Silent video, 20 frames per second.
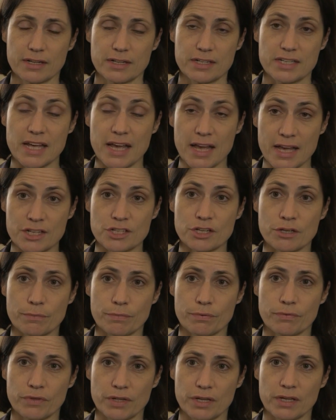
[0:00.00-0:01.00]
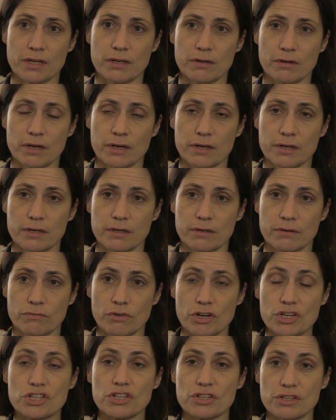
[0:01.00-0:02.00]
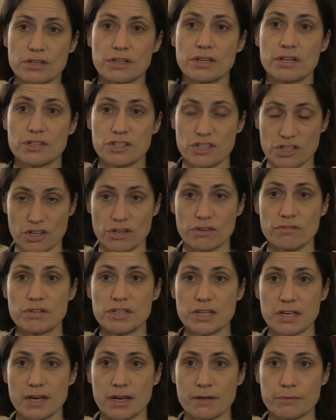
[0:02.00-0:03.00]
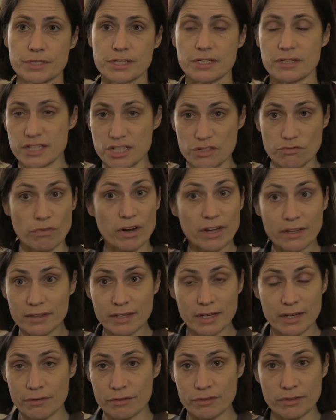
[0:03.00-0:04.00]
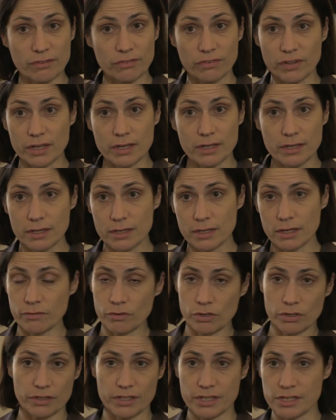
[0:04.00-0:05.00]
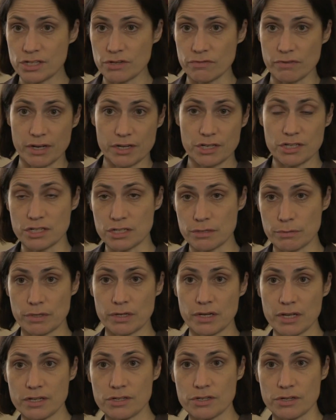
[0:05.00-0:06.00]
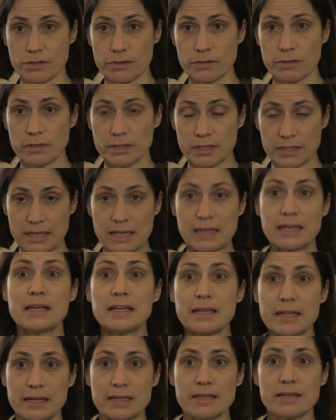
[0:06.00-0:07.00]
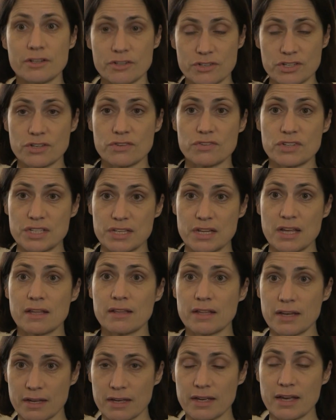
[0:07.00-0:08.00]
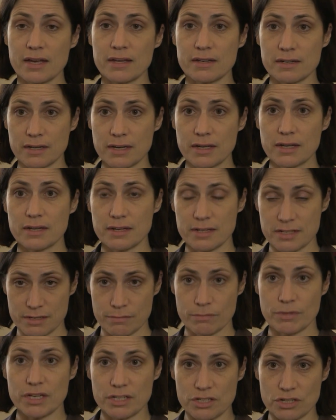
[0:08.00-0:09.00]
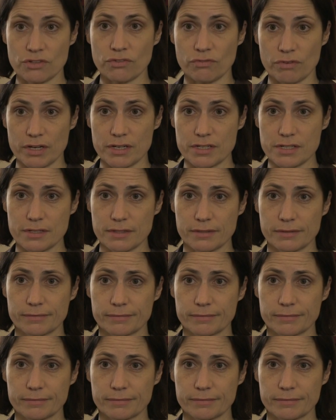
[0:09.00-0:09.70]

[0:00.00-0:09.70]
to head up the Russian Security Council. He's right there in the thick of all the interactions with NATO, and clearly, sort of seeing that again as a major threat.